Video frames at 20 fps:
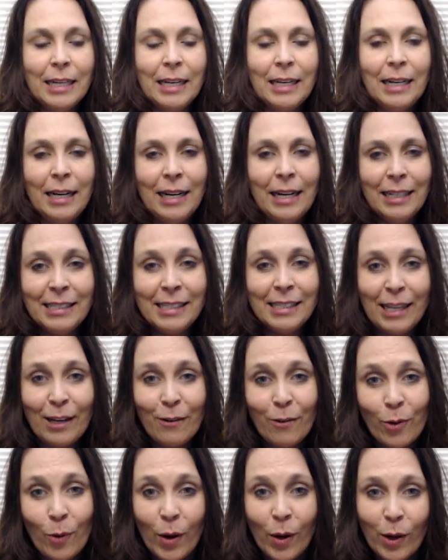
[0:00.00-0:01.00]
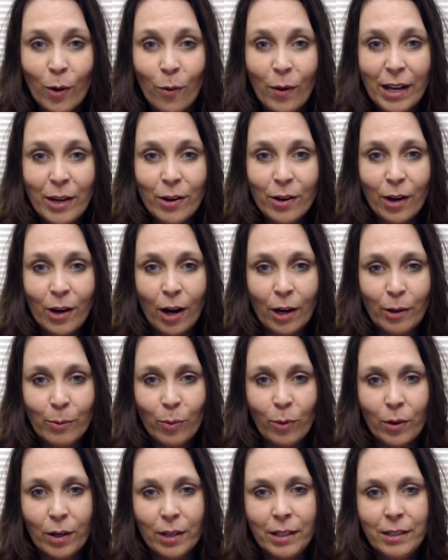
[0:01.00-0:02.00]
instead of throwing away your
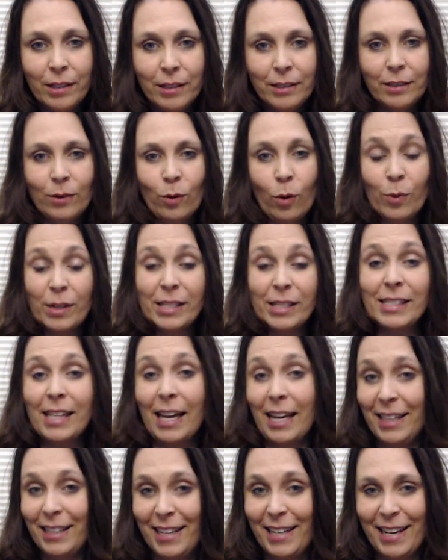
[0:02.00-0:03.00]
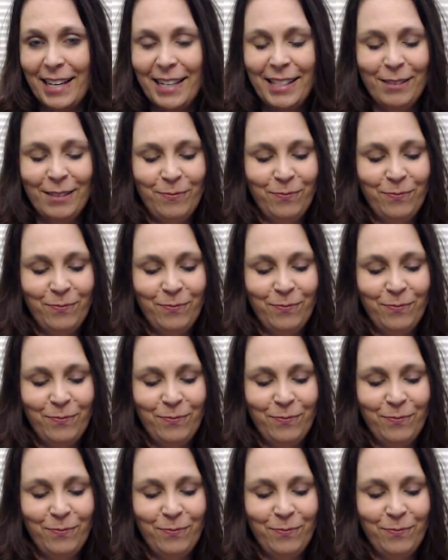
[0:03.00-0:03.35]
cardboard or recycling it,